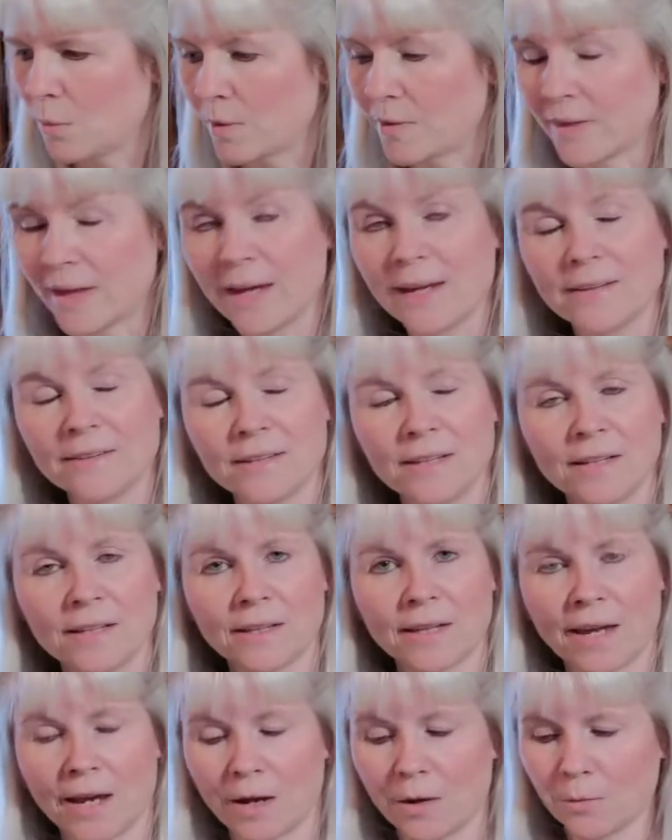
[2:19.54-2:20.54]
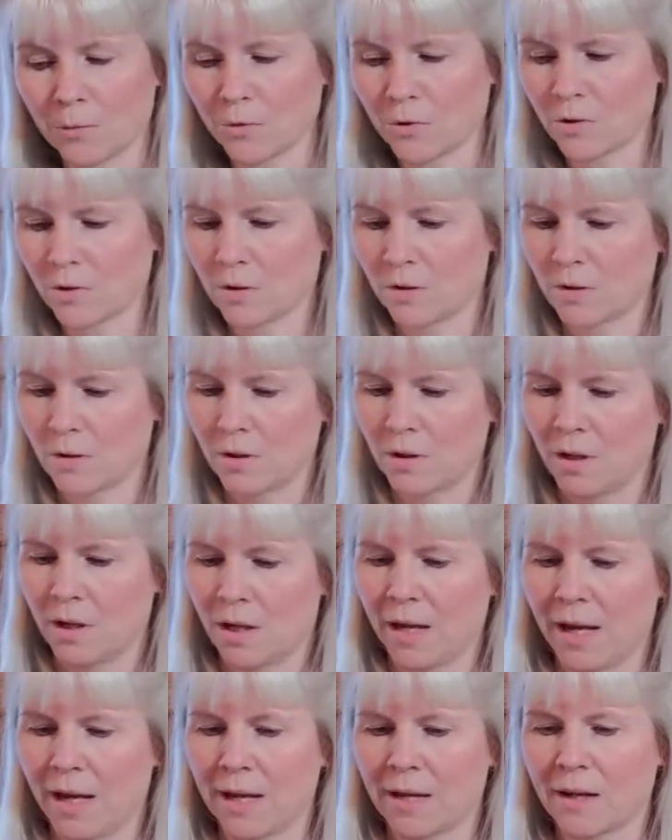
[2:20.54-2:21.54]
with 18 count,
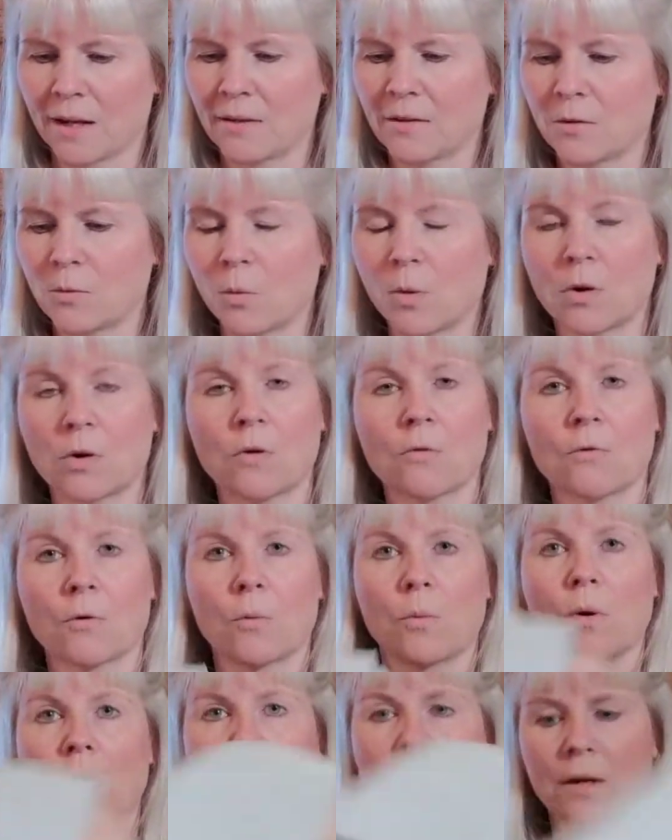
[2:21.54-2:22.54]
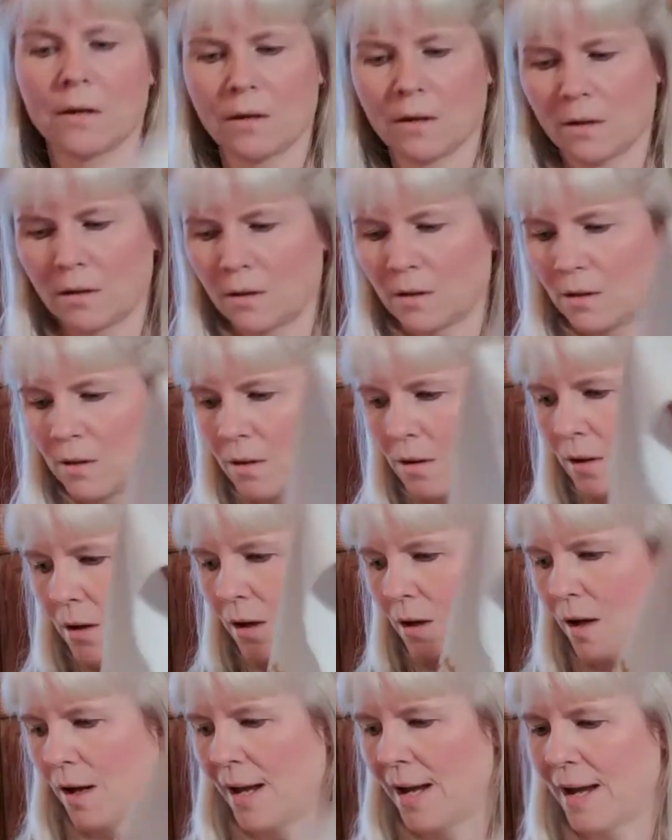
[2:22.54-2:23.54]
and I did 1/1.
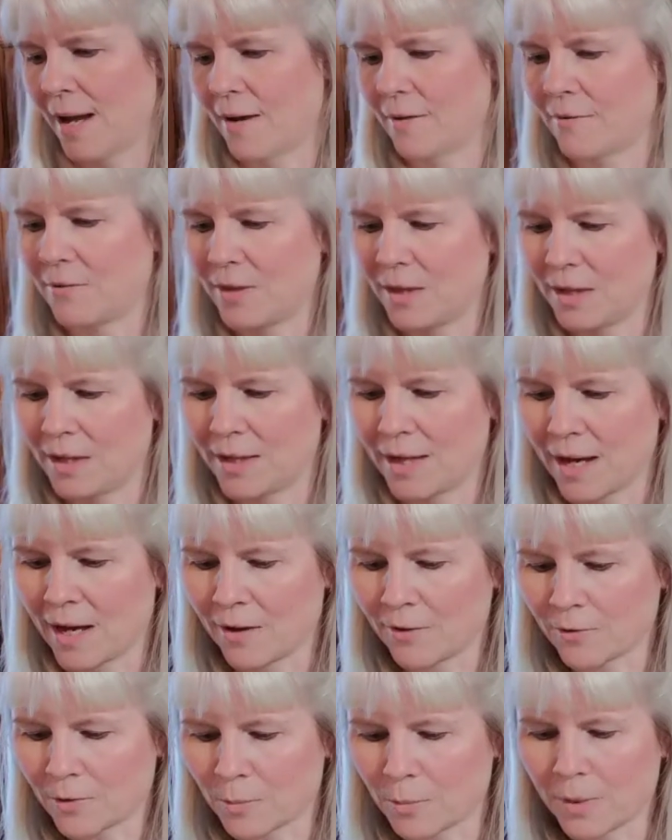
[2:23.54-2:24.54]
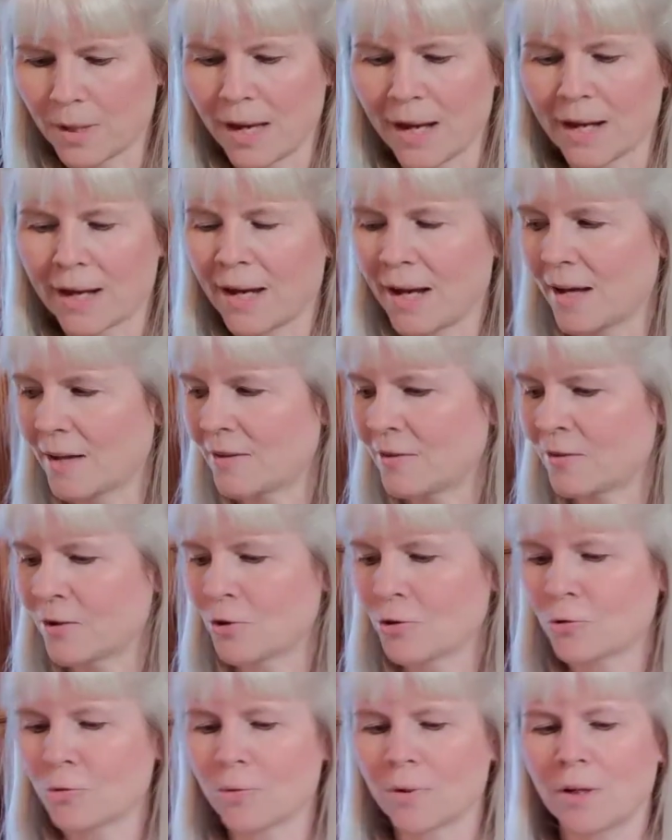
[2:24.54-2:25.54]
I have the gals at Black Cat
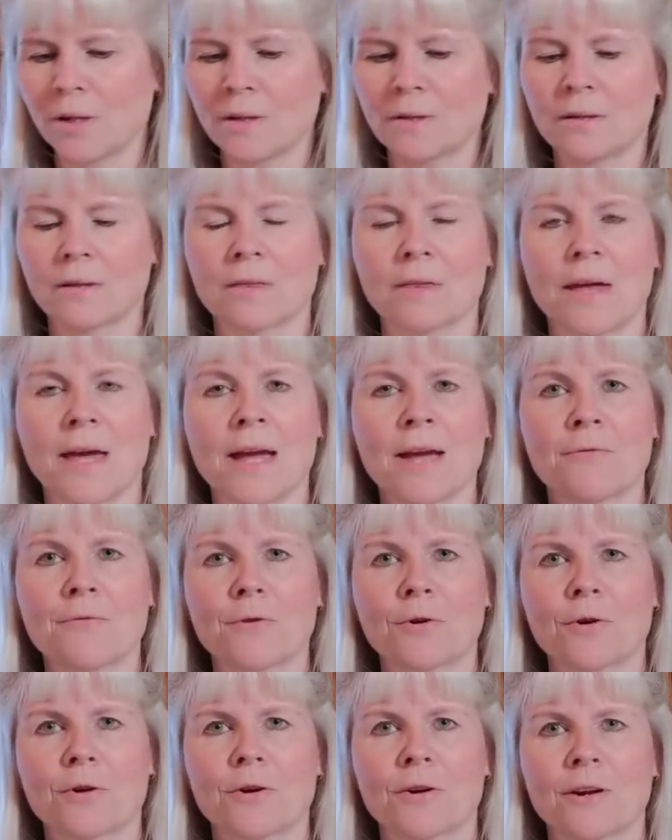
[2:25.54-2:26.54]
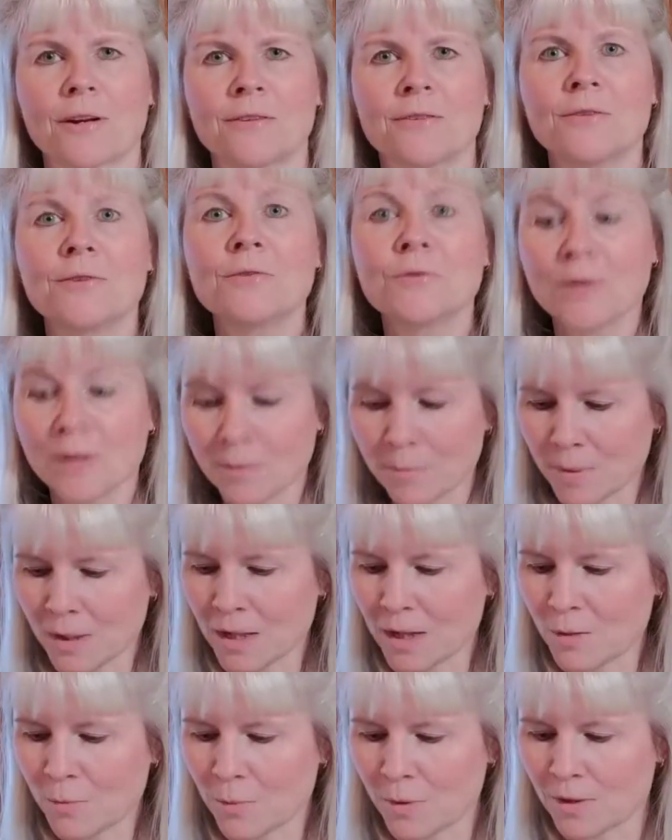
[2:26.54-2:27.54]
Stitchery to thank for assisting
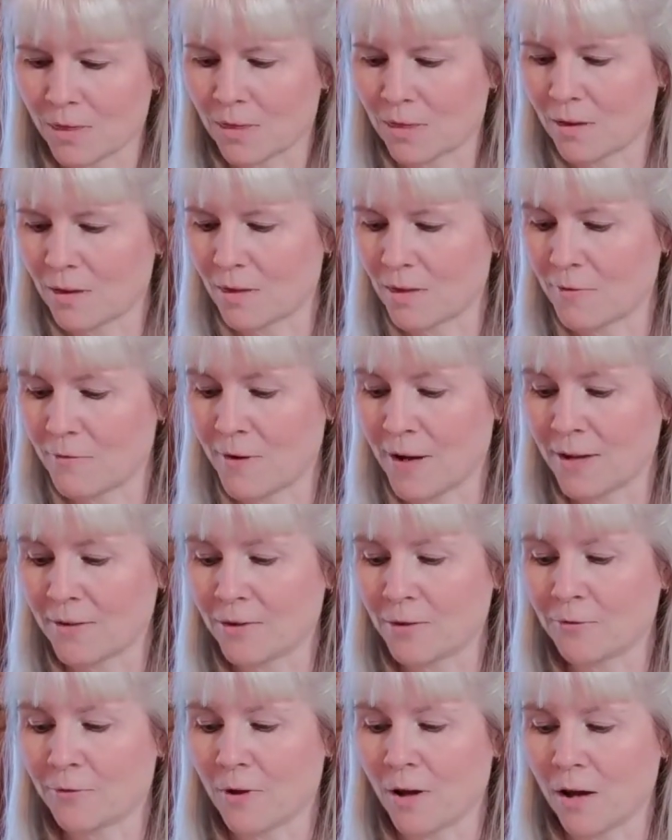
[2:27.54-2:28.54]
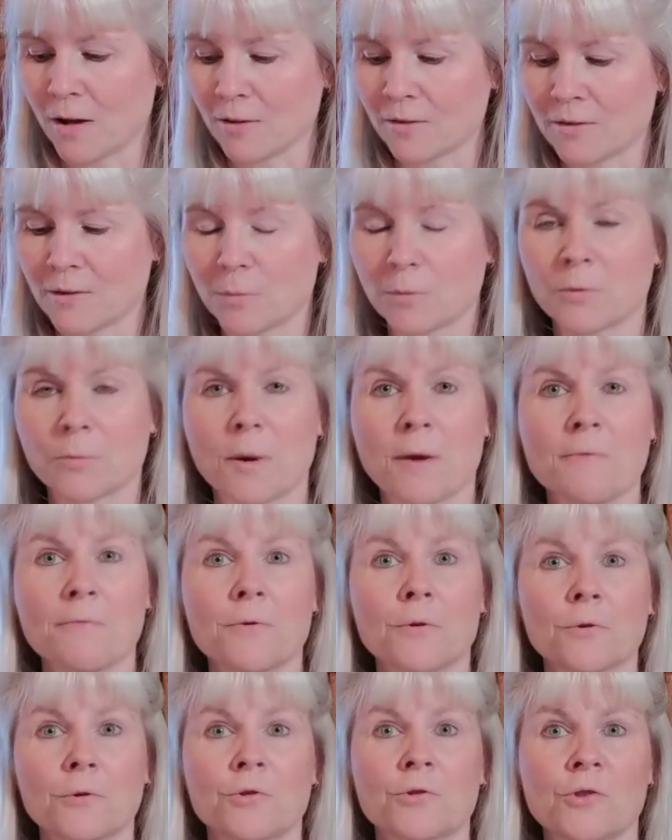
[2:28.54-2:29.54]
me with the fancy floss. It was my
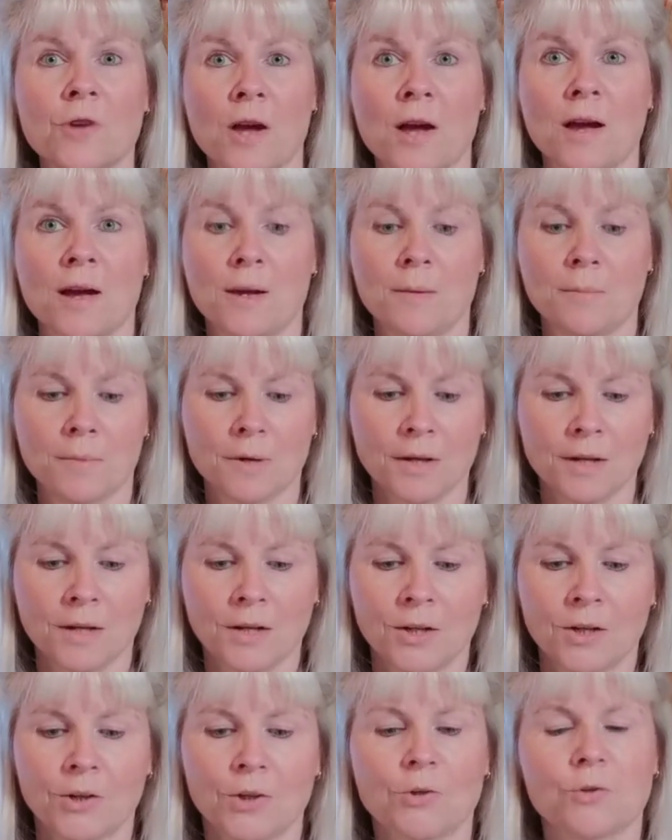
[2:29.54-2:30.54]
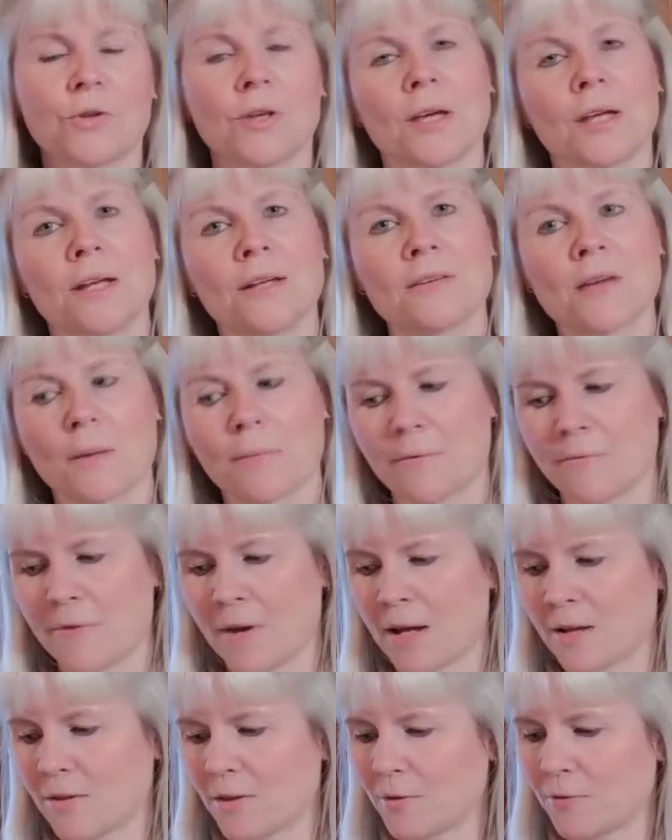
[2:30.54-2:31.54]
first time using any type of
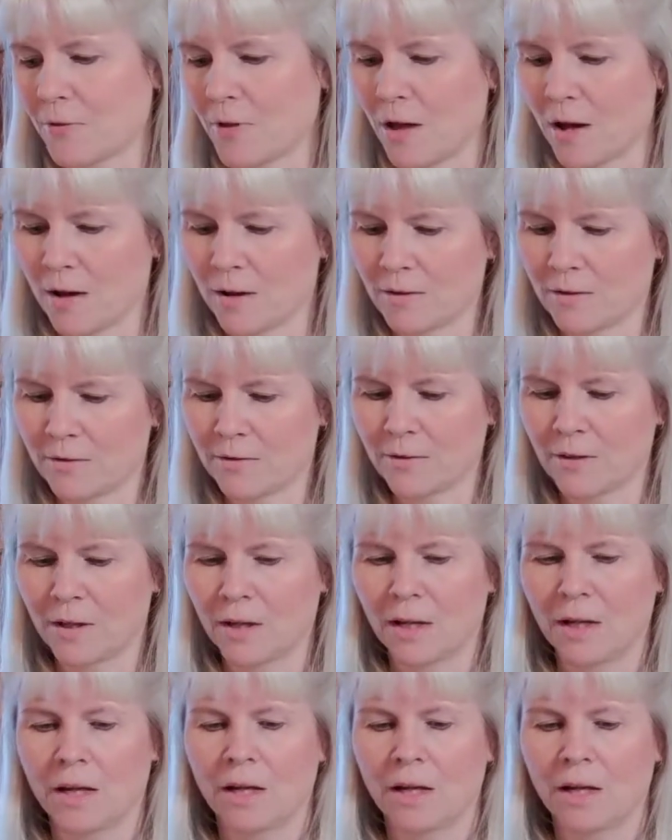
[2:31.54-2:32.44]
fancy floss.